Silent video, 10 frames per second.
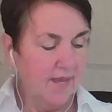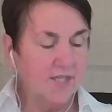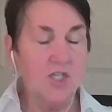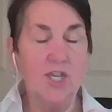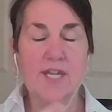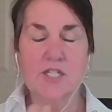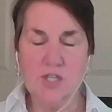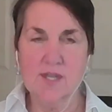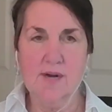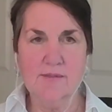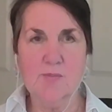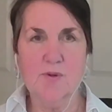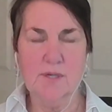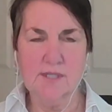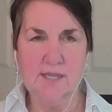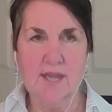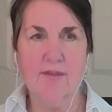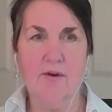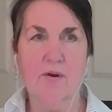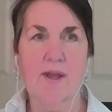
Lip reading: education that I was putting together,